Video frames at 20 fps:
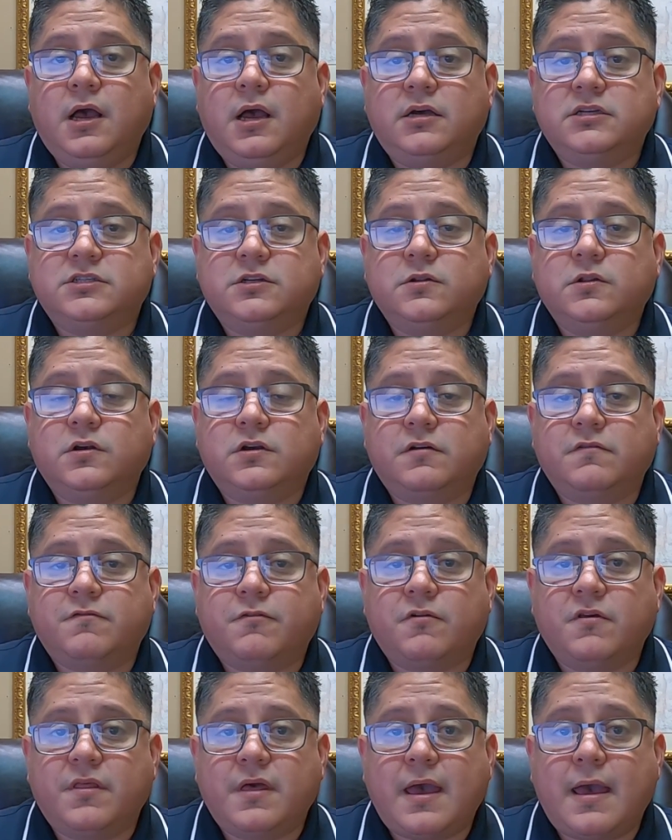So looking
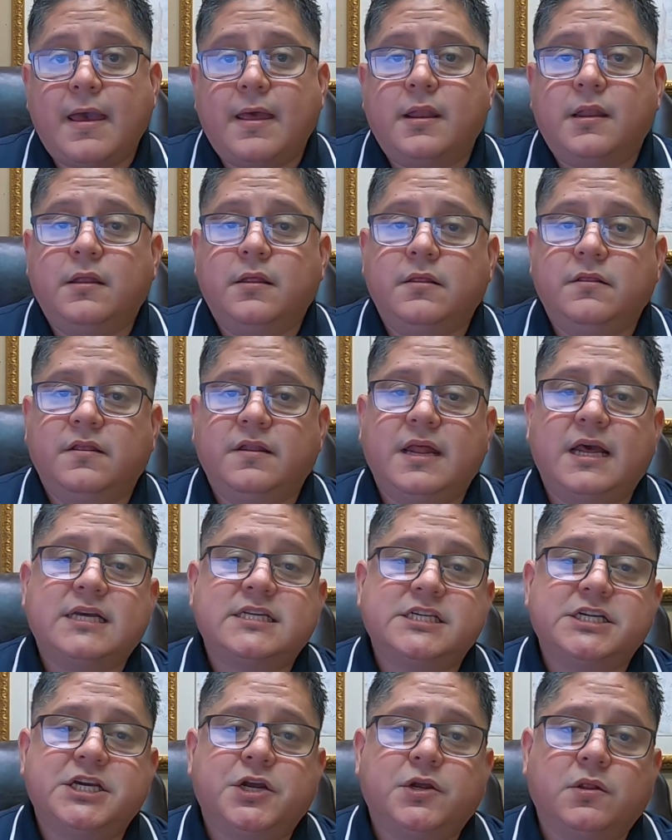for that. The
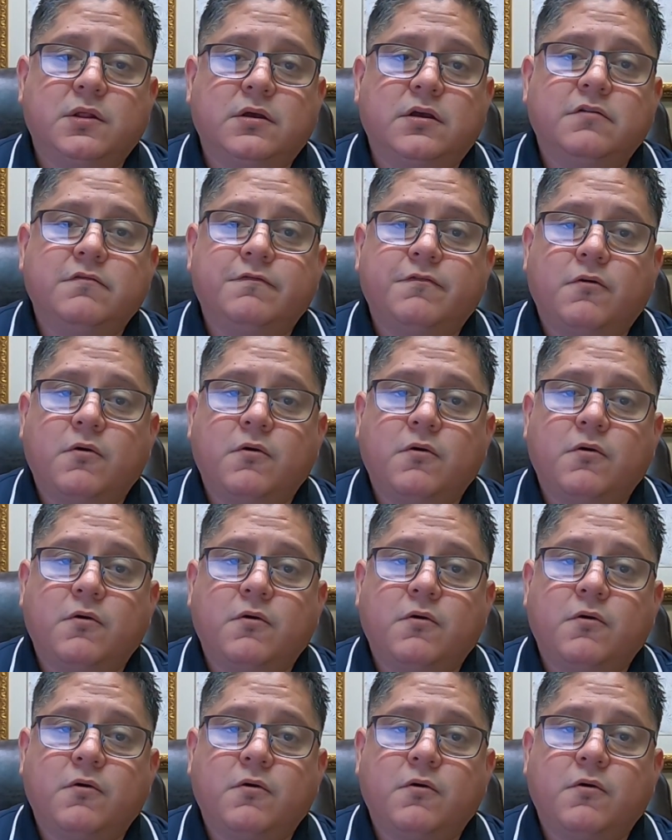next thing you're looking